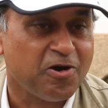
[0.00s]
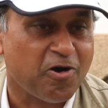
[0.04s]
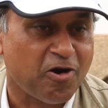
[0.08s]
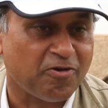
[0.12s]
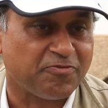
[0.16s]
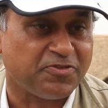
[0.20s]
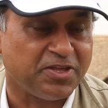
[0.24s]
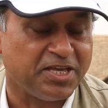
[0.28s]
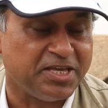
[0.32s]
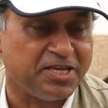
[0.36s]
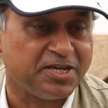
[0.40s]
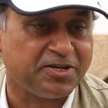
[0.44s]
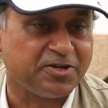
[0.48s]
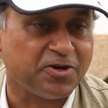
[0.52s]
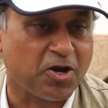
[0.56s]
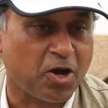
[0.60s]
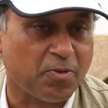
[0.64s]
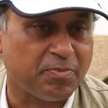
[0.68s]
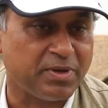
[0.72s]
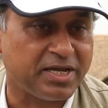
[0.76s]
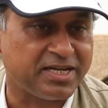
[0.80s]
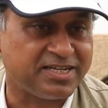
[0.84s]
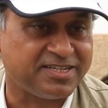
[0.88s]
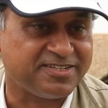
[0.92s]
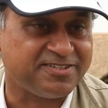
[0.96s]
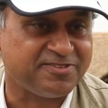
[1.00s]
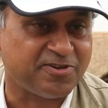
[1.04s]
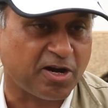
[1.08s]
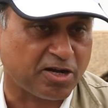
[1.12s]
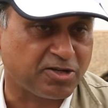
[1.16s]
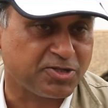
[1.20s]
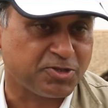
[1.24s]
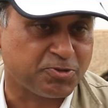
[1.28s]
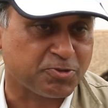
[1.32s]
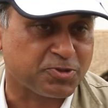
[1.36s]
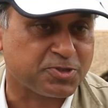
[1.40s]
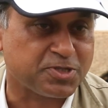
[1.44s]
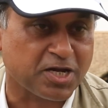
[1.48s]
of the economic
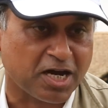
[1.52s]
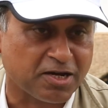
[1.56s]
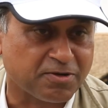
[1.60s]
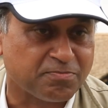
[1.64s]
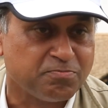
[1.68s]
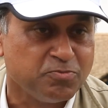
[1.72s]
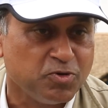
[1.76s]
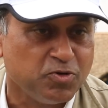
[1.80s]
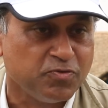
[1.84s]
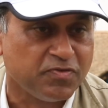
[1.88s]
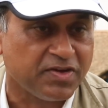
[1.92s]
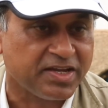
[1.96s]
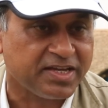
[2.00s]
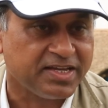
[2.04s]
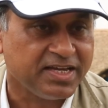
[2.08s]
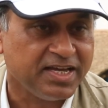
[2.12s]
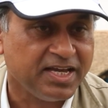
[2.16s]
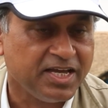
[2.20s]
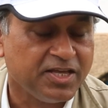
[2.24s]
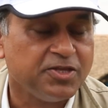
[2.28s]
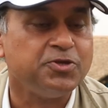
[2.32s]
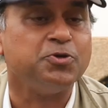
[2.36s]
truck to start moving,